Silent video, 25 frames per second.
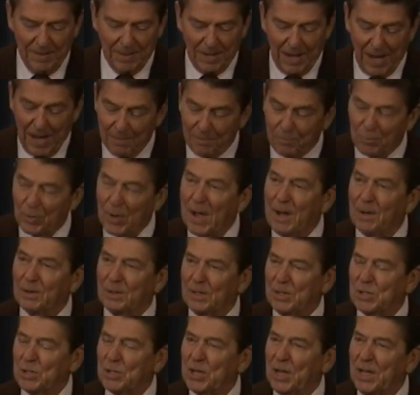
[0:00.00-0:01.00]
I'm proud
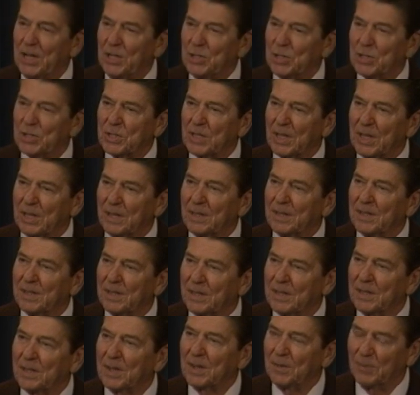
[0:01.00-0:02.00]
of the changes that
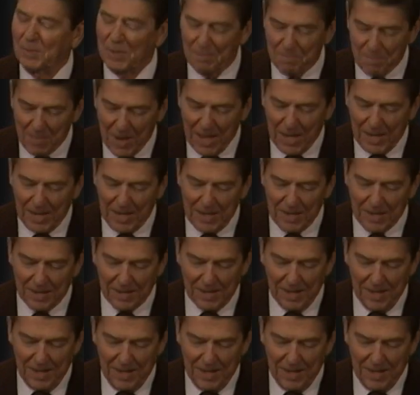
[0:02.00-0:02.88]
we've made.